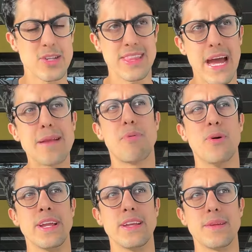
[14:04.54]
at that
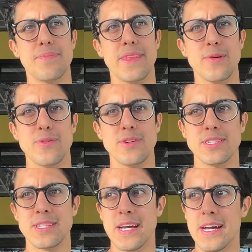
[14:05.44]
point, there
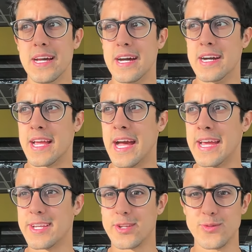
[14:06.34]
was a
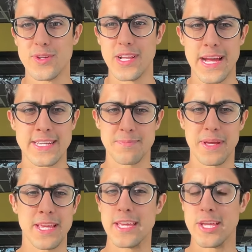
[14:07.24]
guy at Google X,
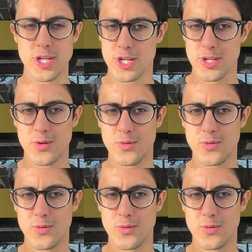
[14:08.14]
Mahesh,